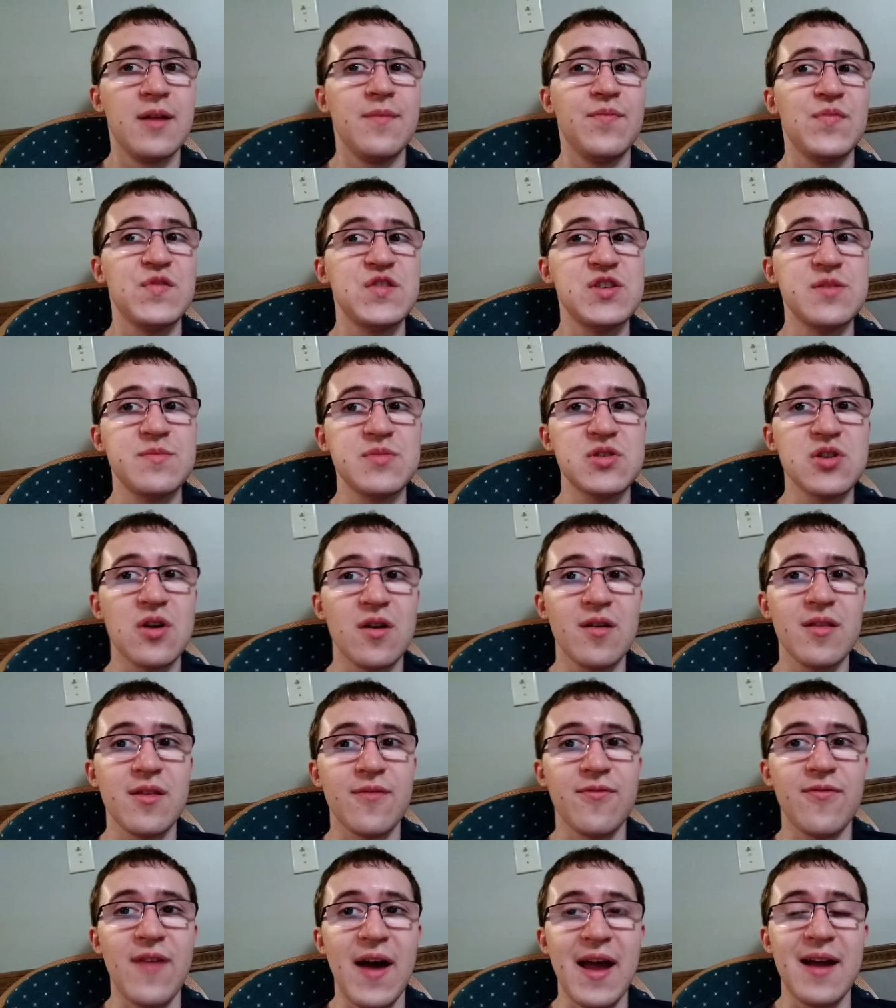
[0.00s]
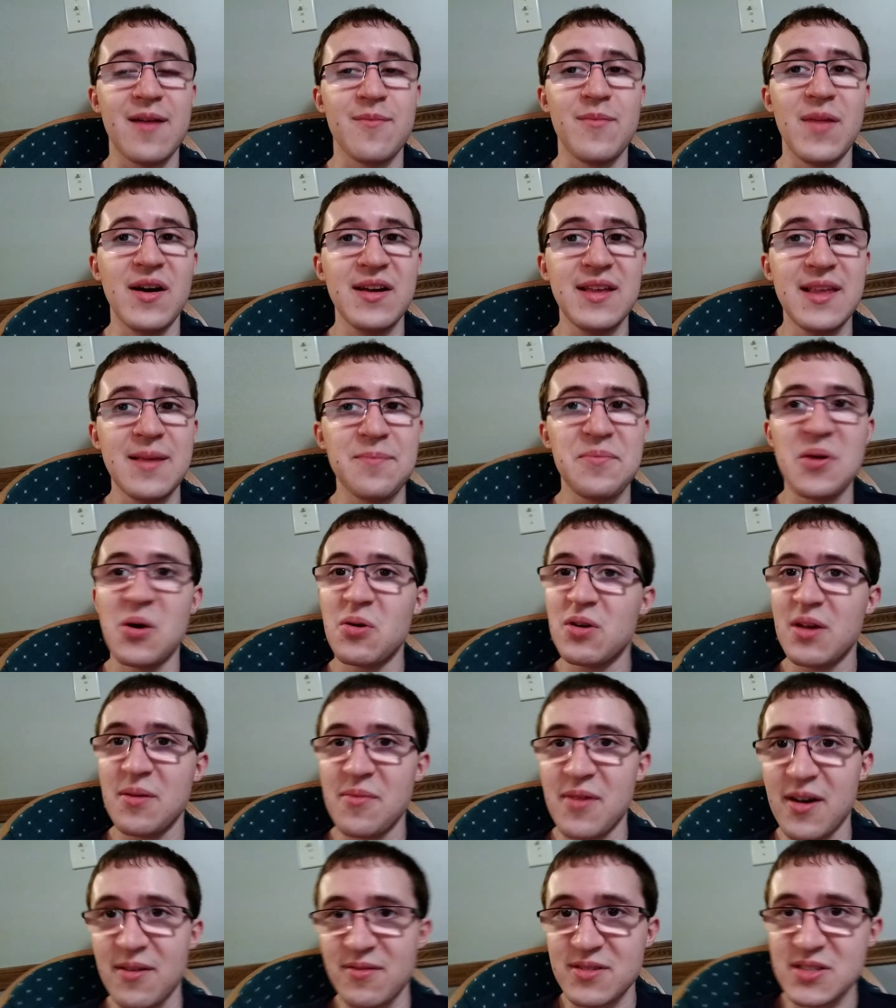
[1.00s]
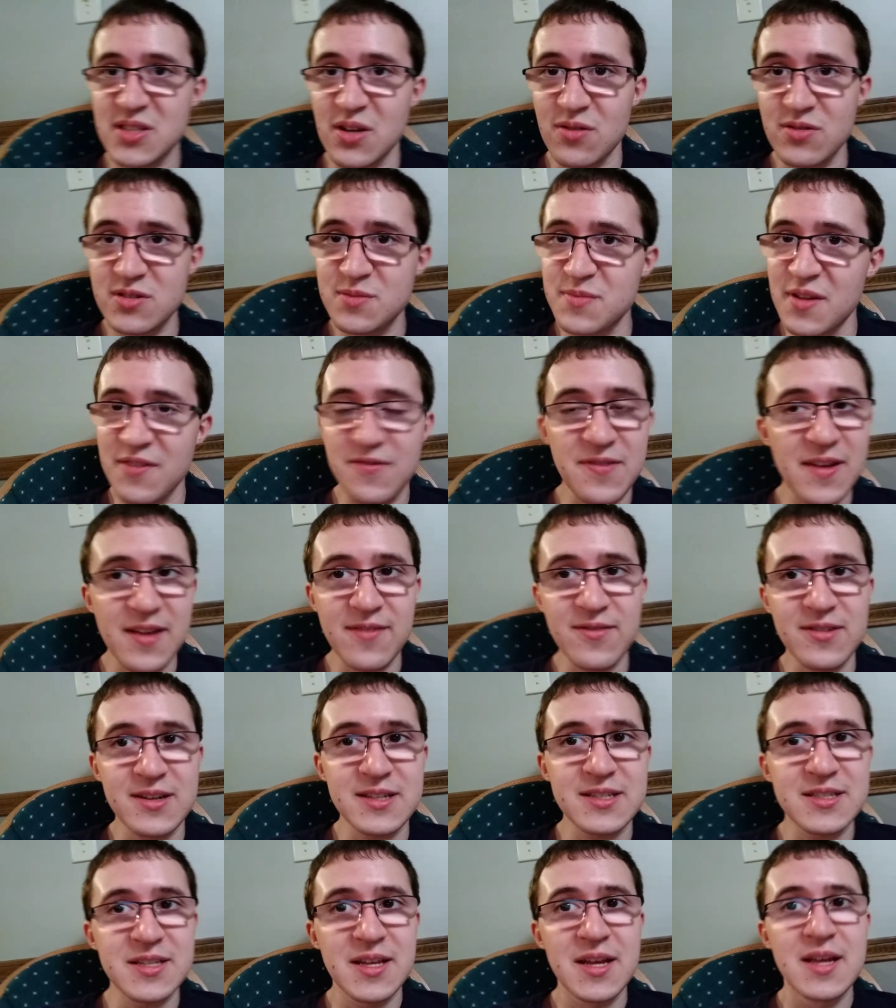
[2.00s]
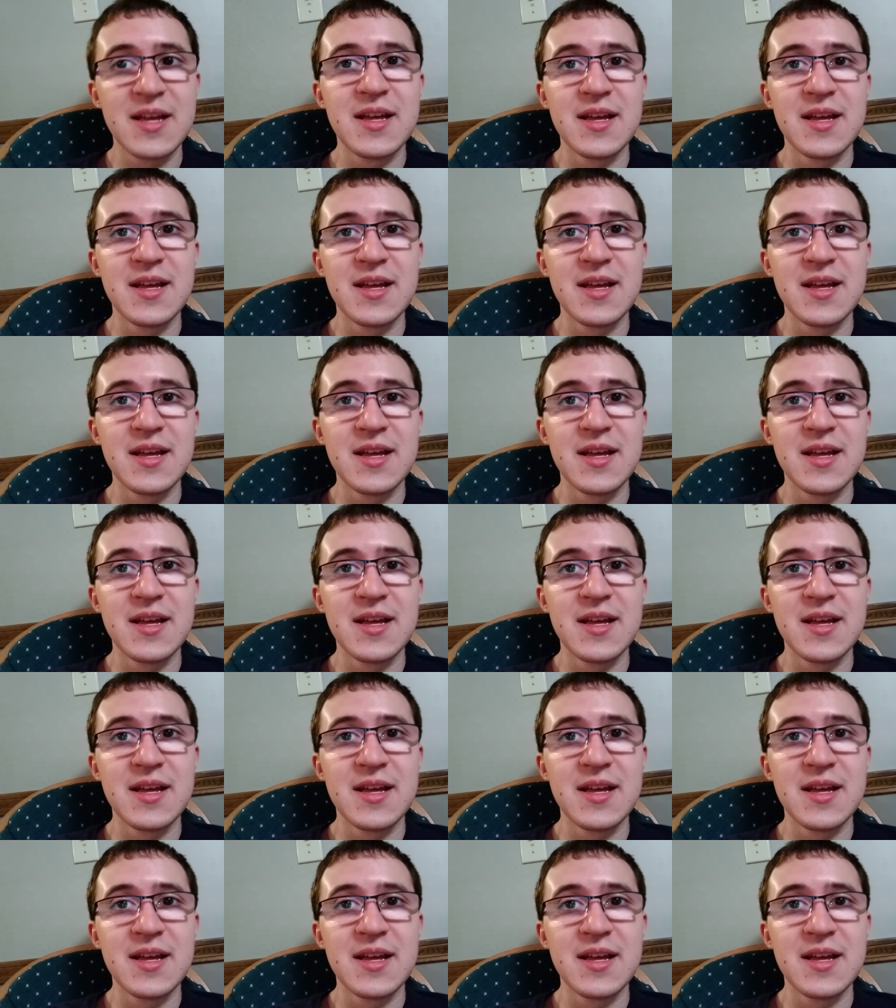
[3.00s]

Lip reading: Chimchar, the fire monkey Pokemon, was always my favorite.